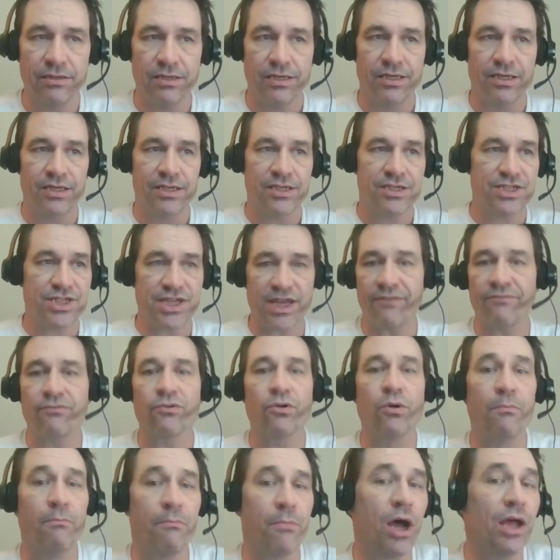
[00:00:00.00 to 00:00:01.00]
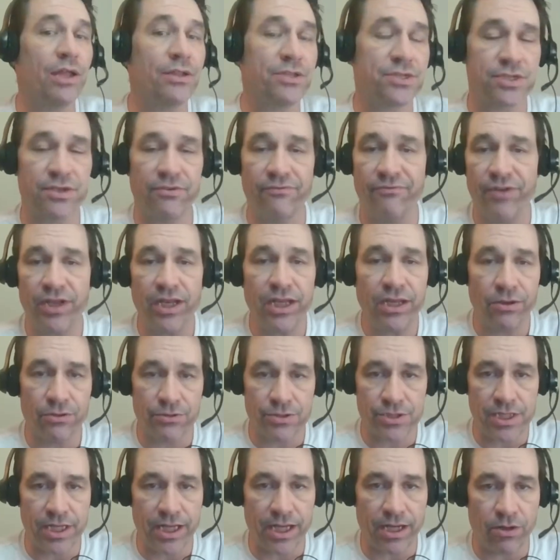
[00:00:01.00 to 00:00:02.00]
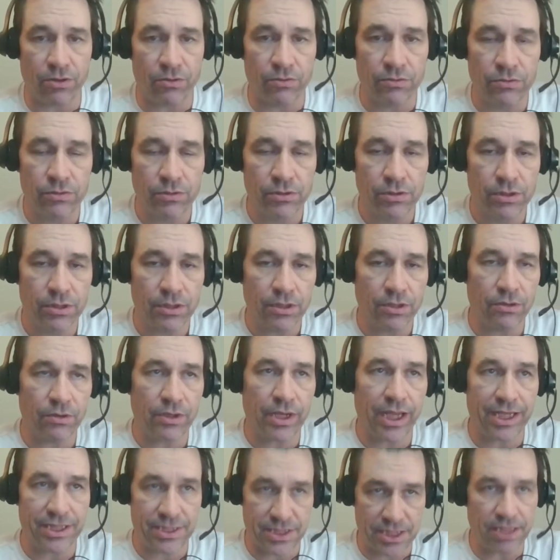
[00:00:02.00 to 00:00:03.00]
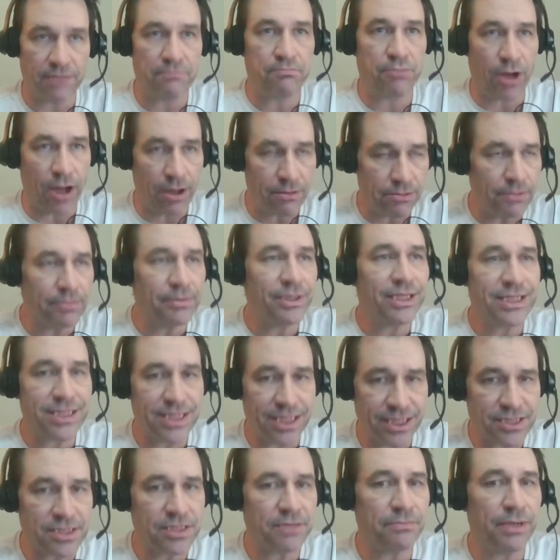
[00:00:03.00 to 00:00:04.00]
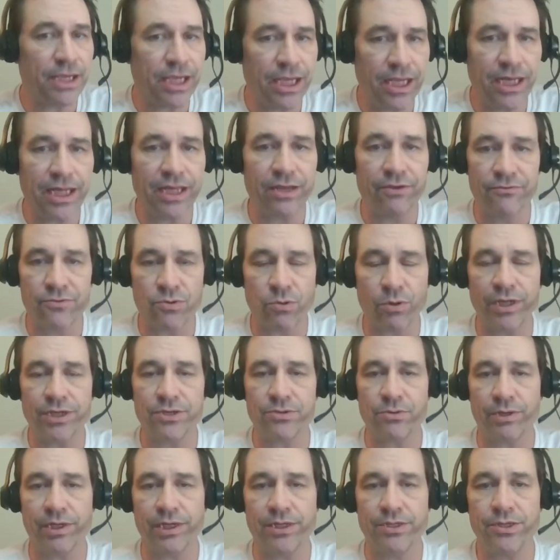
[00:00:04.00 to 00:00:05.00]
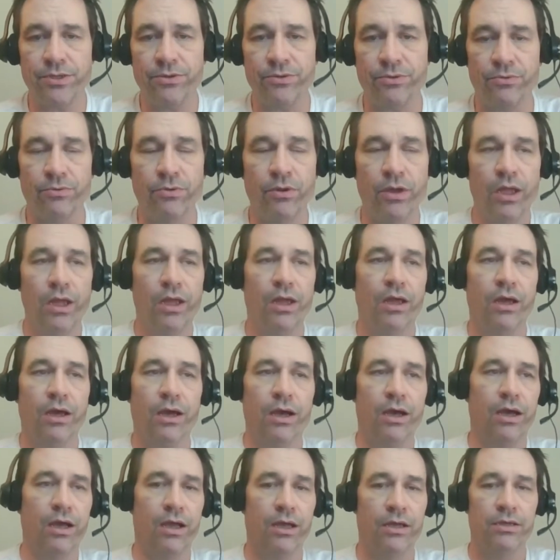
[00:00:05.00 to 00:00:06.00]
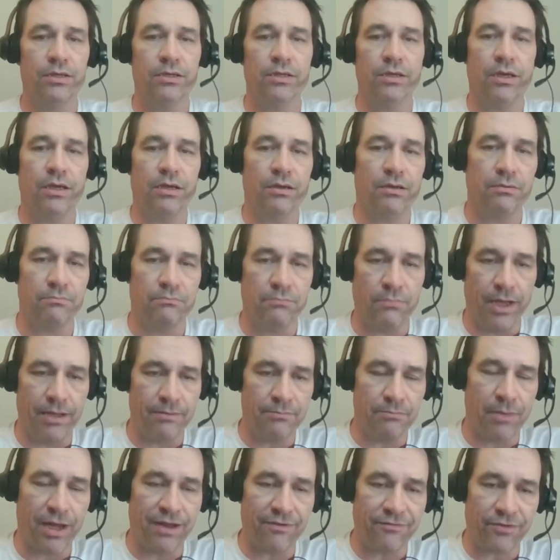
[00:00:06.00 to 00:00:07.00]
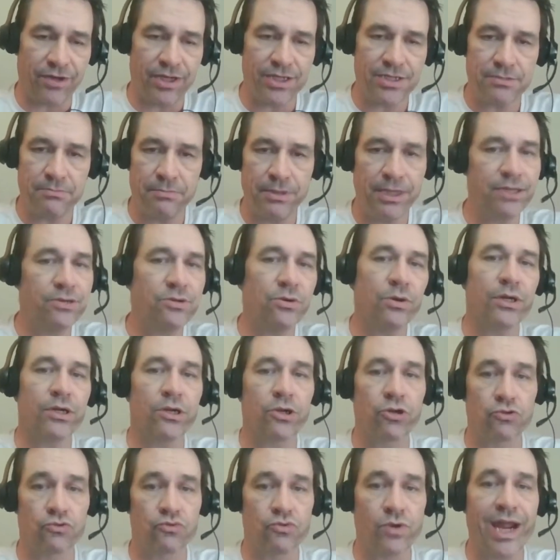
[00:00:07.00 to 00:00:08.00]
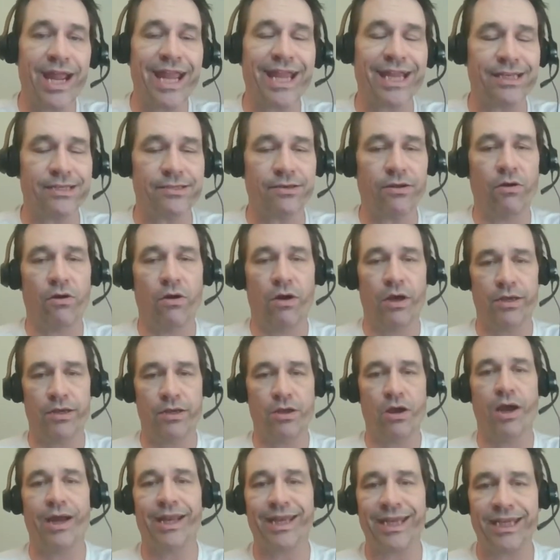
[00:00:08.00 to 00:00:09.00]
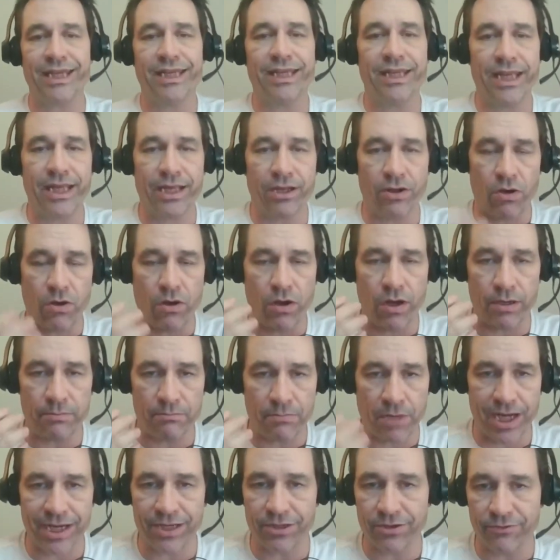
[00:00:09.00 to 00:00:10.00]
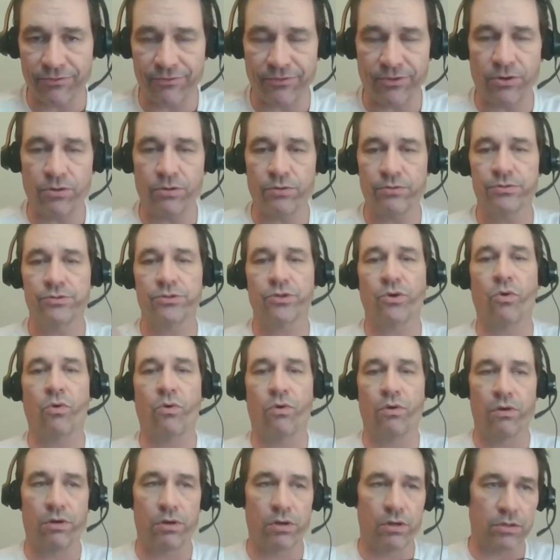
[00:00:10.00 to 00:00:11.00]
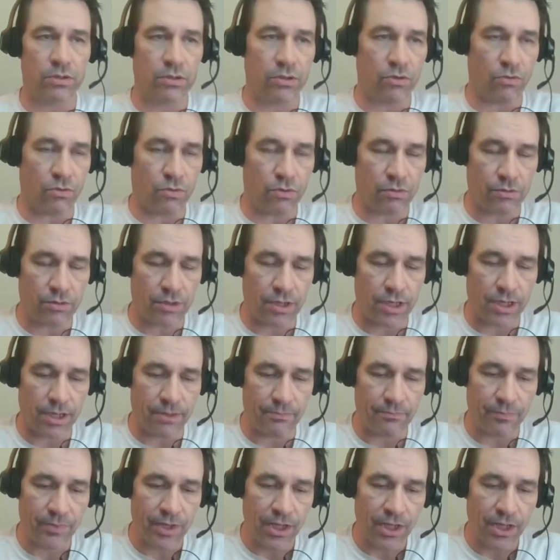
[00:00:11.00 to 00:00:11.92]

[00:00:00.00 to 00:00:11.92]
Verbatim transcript: several months of videos now, Okay, so probably since the beginning of 2022. Uh, uh, my, my friends have been doing great on not eating on microphones or or um,